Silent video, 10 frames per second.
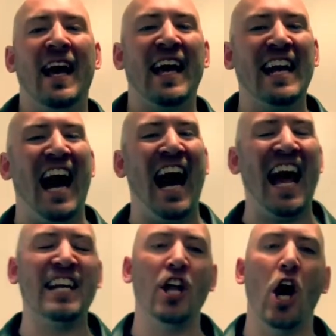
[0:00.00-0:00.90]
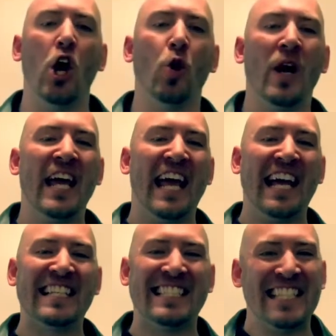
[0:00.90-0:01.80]
and I know
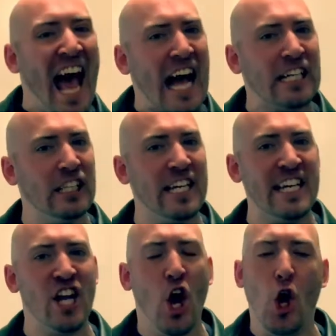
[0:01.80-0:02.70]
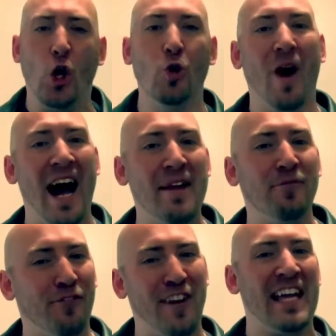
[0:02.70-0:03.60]
exactly who I'm
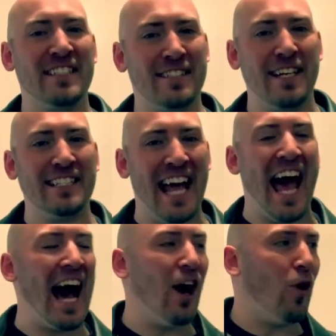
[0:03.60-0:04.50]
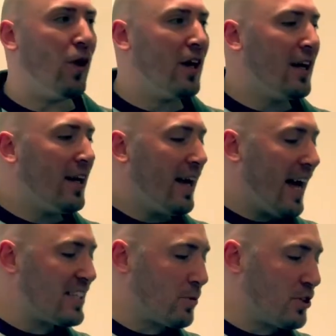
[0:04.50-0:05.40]
facing now
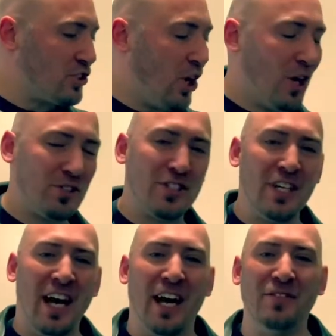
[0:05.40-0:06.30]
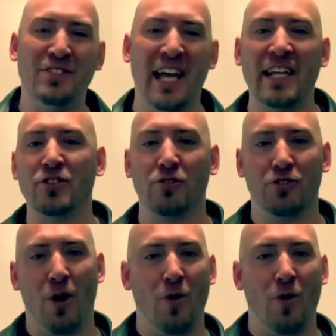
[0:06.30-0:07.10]
as a result of Danger Zone.